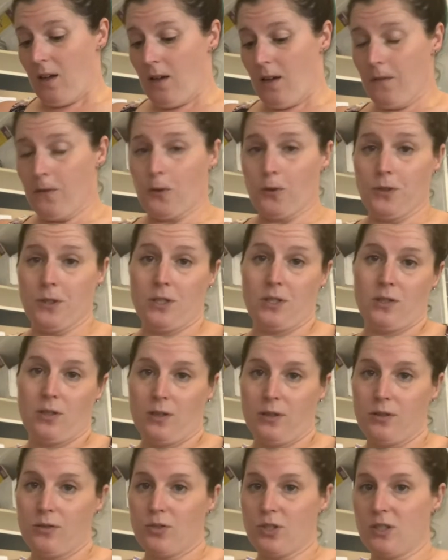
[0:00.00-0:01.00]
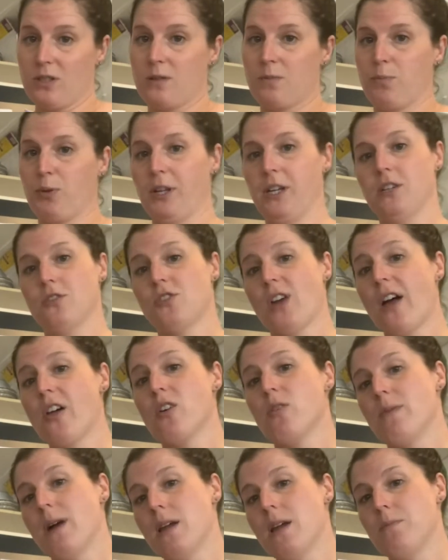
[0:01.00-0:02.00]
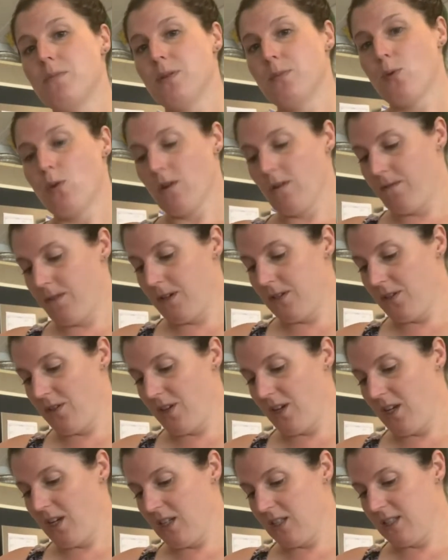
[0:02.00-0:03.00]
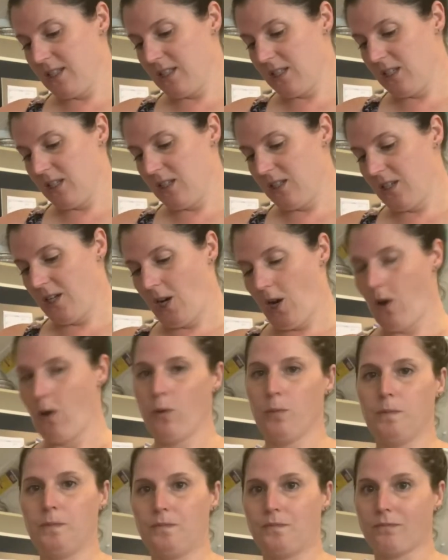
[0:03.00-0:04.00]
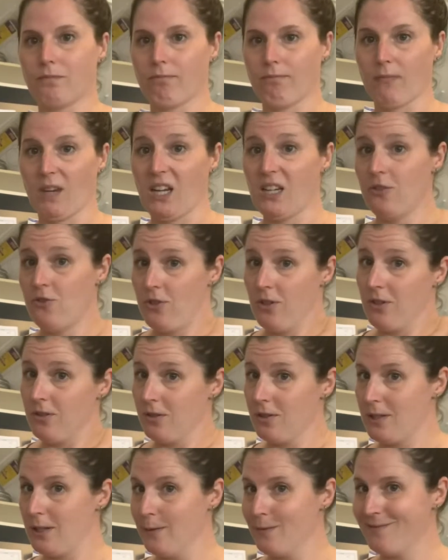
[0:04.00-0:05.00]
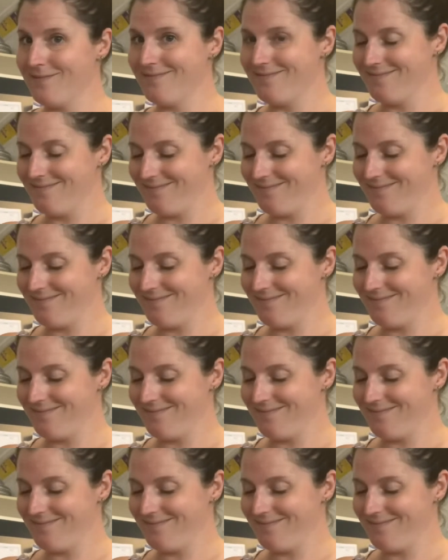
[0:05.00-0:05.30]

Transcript: Of course, just plain Jello might be more fun to the kids because, you know, it jiggles. It